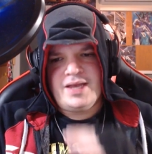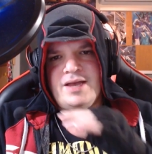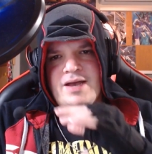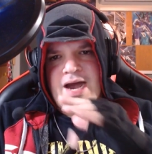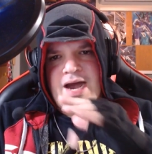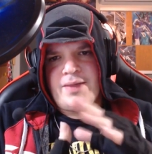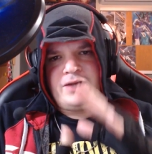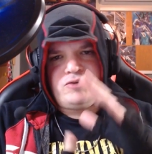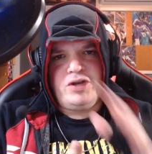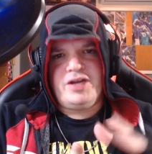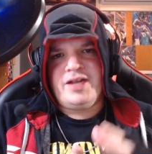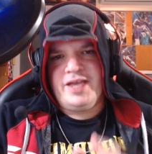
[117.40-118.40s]
how they
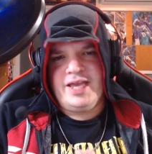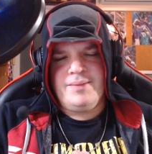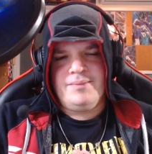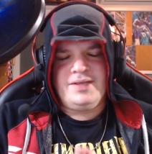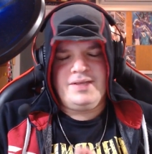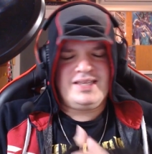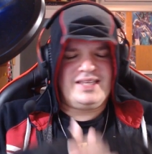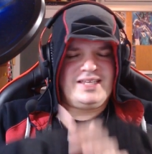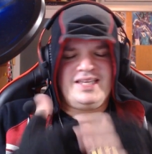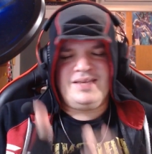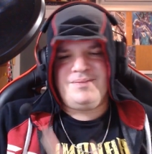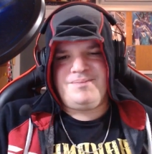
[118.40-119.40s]
treated him.
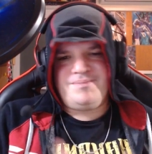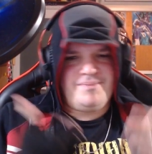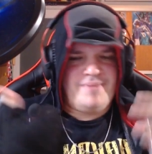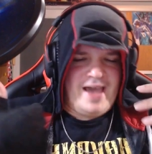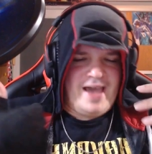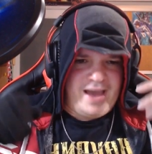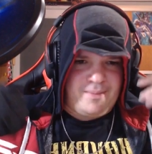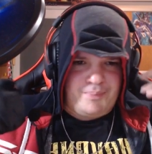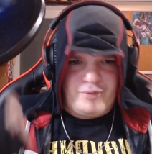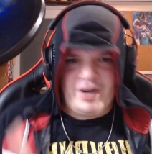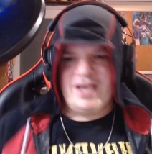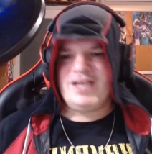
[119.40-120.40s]
He had
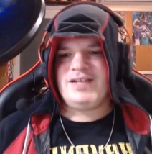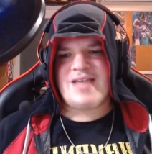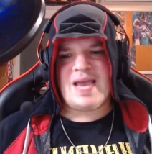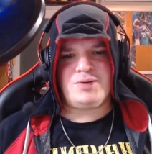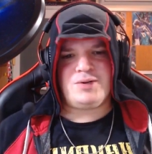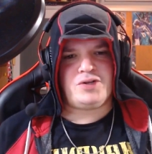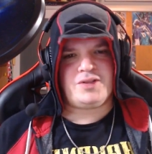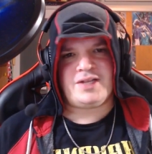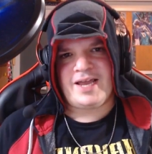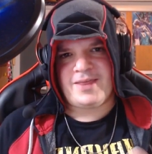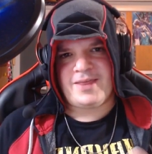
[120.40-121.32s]
brain damage or anything like